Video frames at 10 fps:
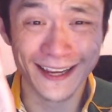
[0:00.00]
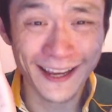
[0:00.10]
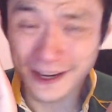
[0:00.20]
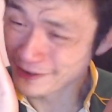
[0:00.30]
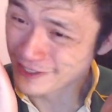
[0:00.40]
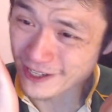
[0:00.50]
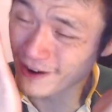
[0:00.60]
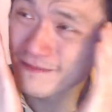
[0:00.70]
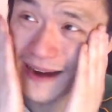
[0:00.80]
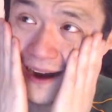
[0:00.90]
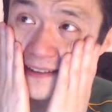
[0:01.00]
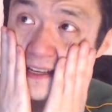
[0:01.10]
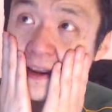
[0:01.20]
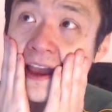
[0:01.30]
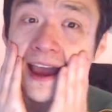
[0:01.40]
It was so embarrassing.
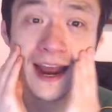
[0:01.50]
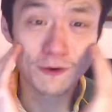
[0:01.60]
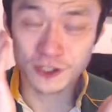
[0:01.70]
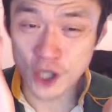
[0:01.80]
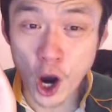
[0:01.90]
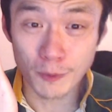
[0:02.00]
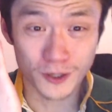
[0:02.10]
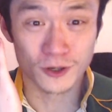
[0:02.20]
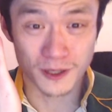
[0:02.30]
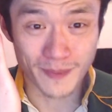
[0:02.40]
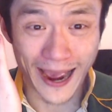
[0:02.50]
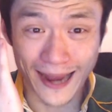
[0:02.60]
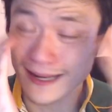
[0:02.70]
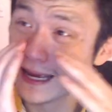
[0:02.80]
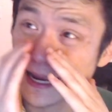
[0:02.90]
And it was comically bad.
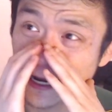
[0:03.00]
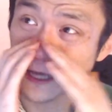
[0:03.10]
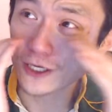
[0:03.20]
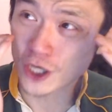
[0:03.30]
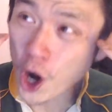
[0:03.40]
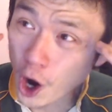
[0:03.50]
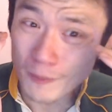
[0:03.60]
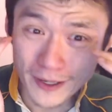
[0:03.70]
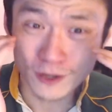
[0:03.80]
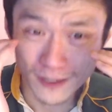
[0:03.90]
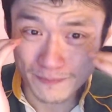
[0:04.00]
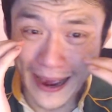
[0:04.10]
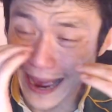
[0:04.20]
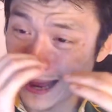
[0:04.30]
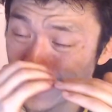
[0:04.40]
Like, comically
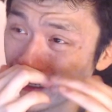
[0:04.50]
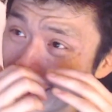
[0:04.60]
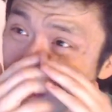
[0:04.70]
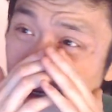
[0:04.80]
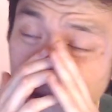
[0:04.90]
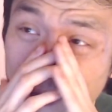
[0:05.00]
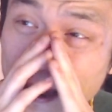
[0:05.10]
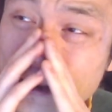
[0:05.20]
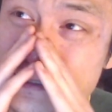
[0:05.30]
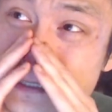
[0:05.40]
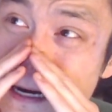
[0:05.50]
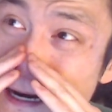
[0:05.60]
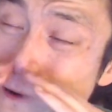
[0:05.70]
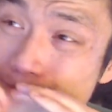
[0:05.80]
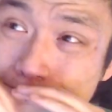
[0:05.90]
bad. And,
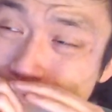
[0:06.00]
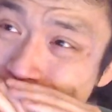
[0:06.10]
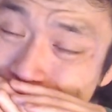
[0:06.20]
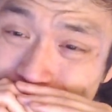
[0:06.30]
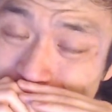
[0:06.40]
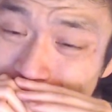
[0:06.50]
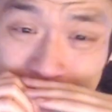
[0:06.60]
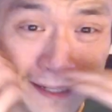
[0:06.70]
yeah.